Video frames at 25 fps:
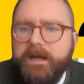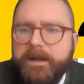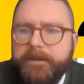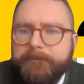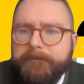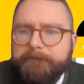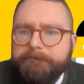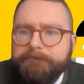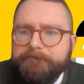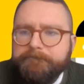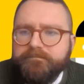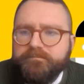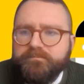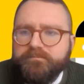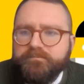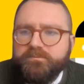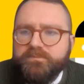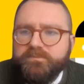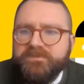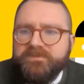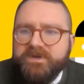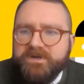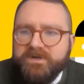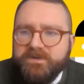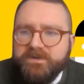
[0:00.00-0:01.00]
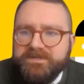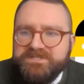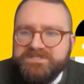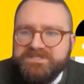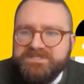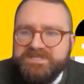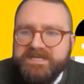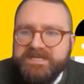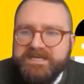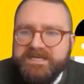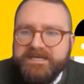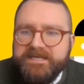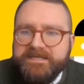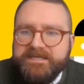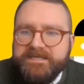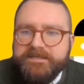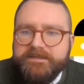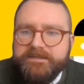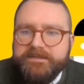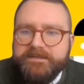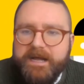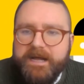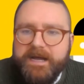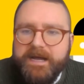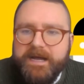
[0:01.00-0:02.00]
We've got a question
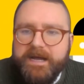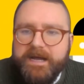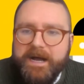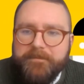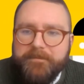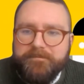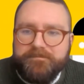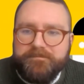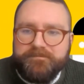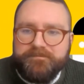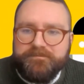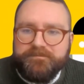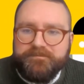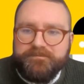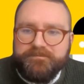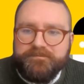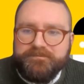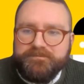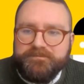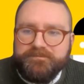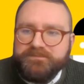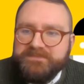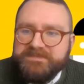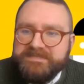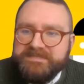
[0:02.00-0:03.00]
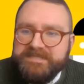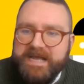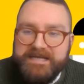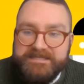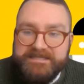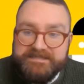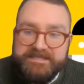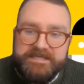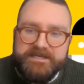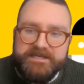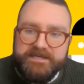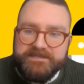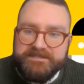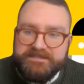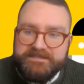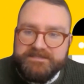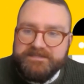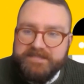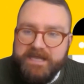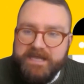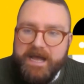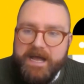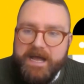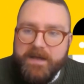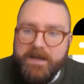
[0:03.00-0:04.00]
here asking us,
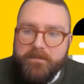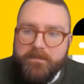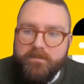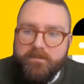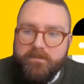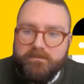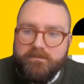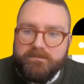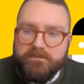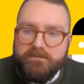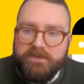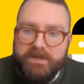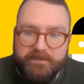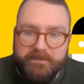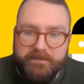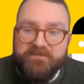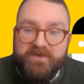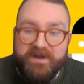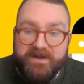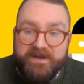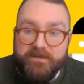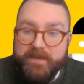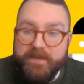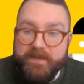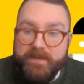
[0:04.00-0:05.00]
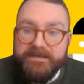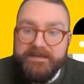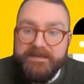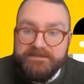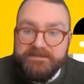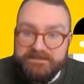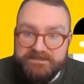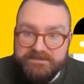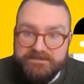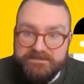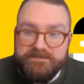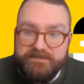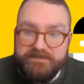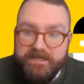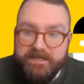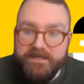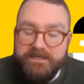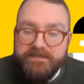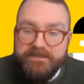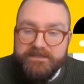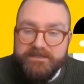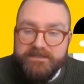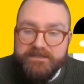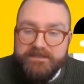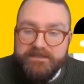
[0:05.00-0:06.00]
can we recommend
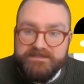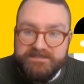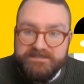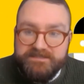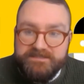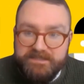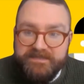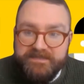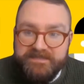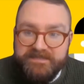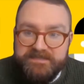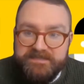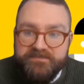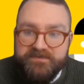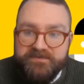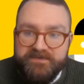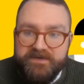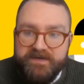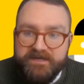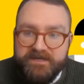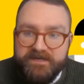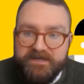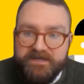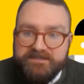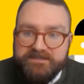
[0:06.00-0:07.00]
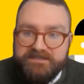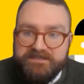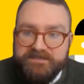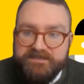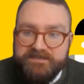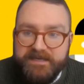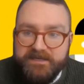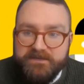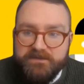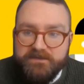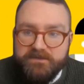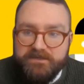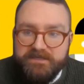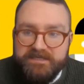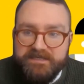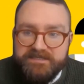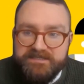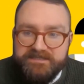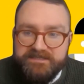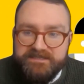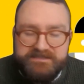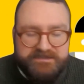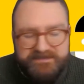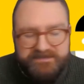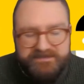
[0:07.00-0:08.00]
any good CPD providers to make it all
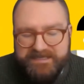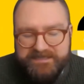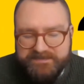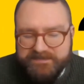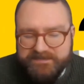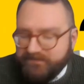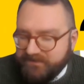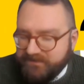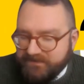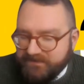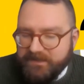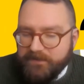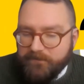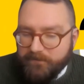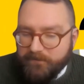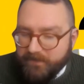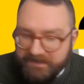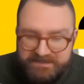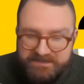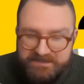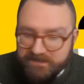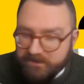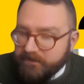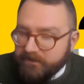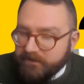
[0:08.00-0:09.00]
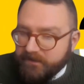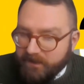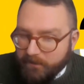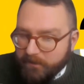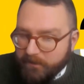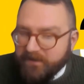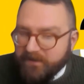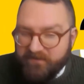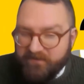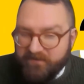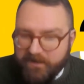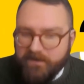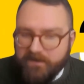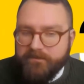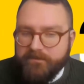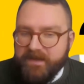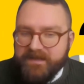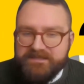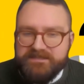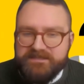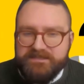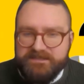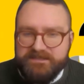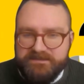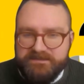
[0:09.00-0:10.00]
easier? So is that something that we're doing? Are we
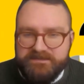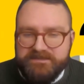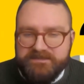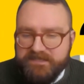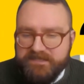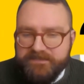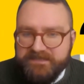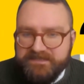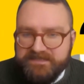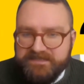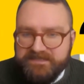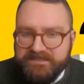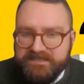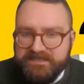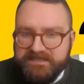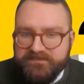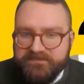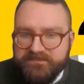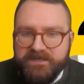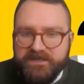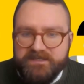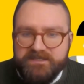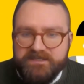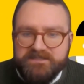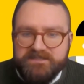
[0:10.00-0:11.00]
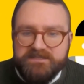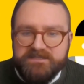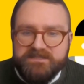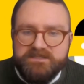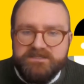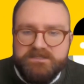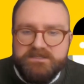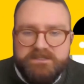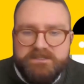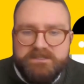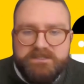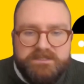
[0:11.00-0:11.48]
recommending CPD providers?